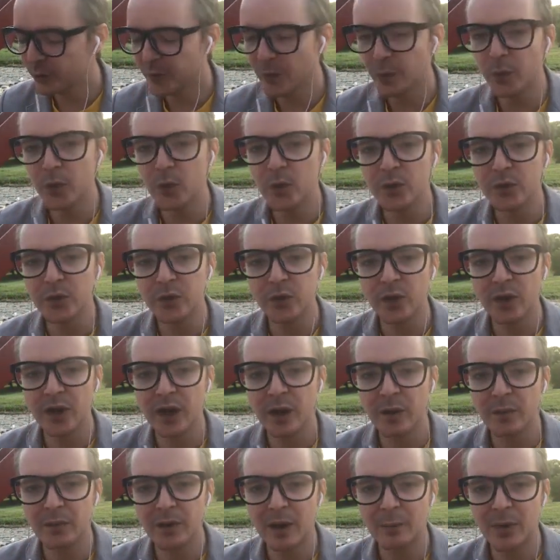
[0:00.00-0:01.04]
book
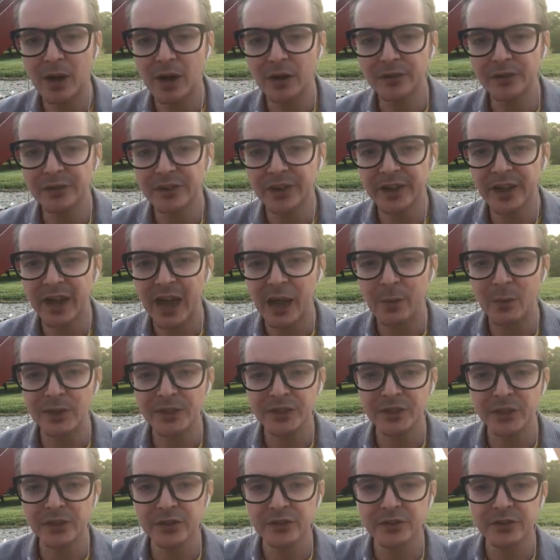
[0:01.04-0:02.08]
about the
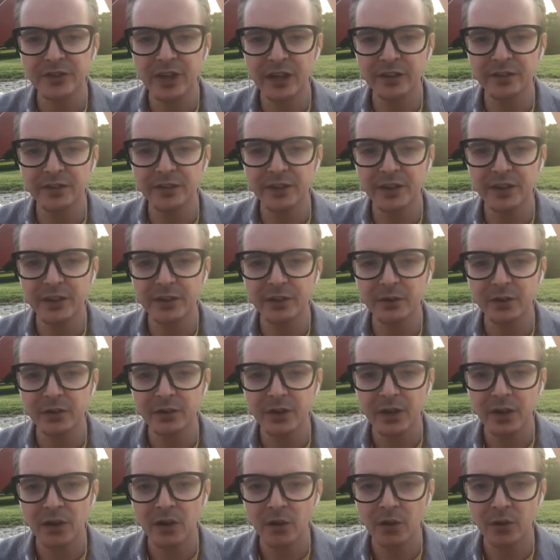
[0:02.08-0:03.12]
Amazons. I think
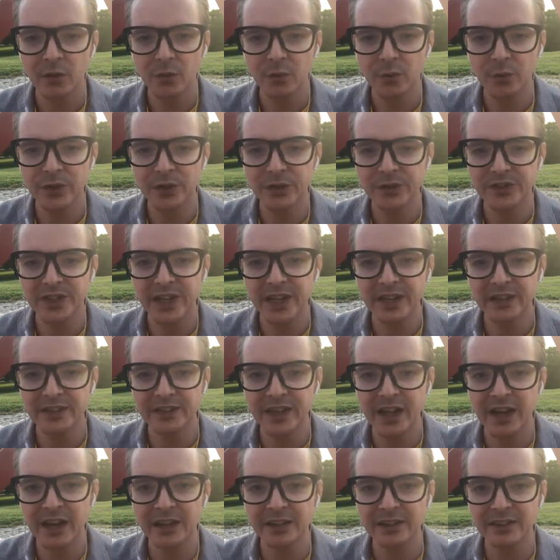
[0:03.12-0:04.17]
we could take
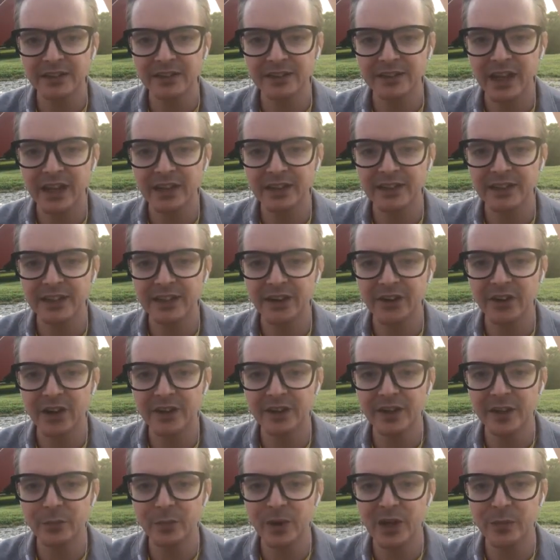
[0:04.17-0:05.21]
that here,
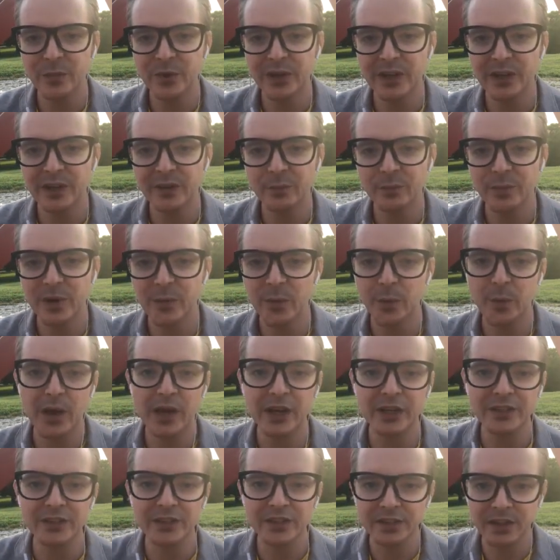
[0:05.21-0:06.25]
and then maybe
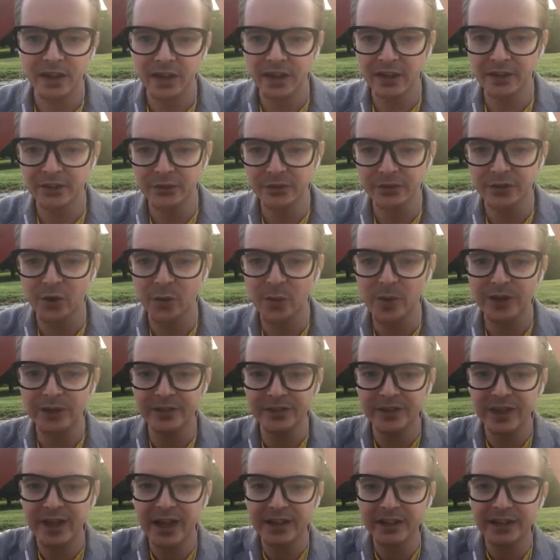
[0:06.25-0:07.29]
Max could comment
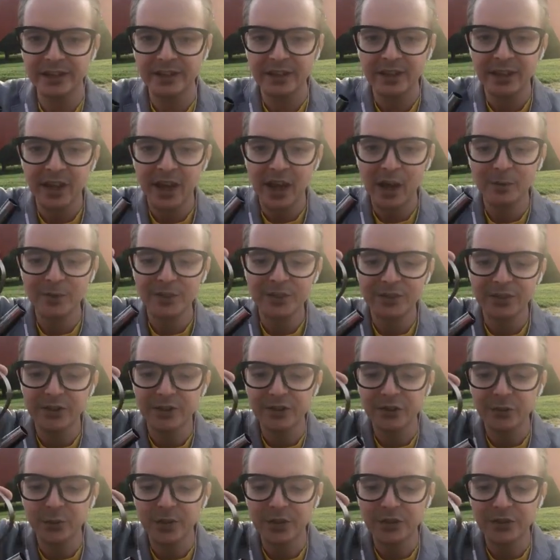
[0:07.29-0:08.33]
on that. And I'm just
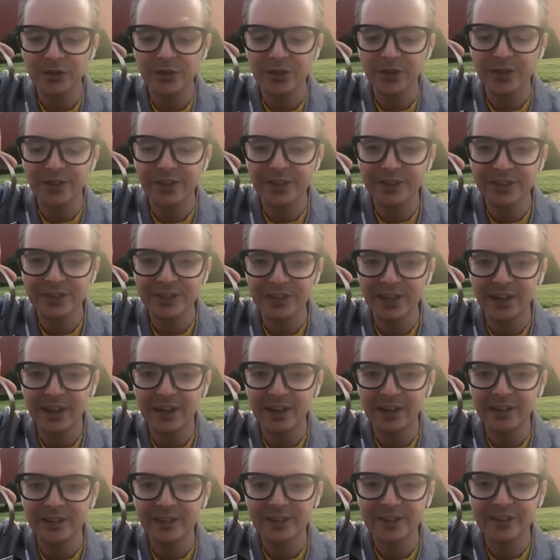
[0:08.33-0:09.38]
going to enjoy this
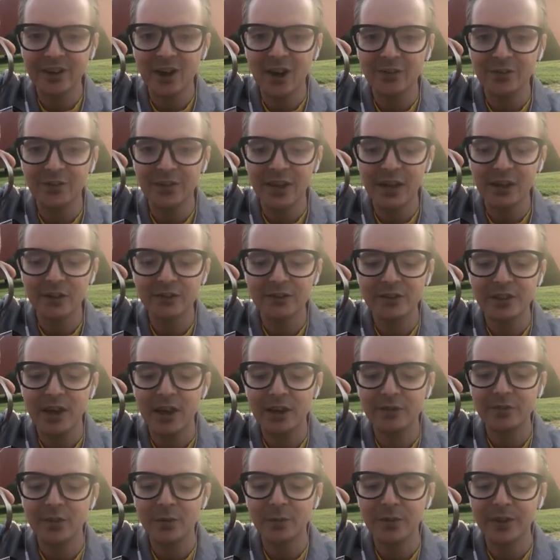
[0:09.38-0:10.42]
coffee
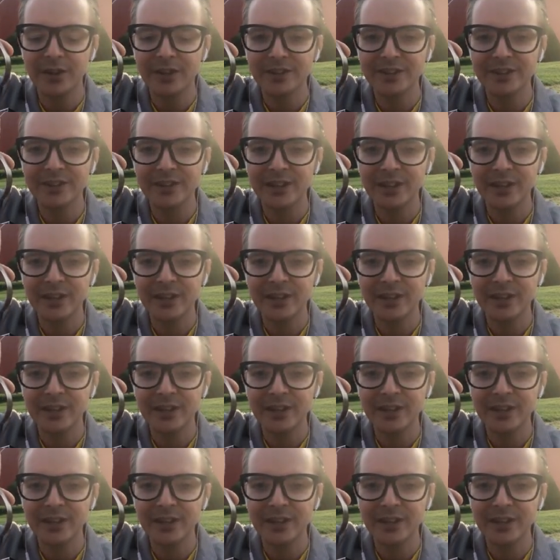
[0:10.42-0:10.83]
outside from this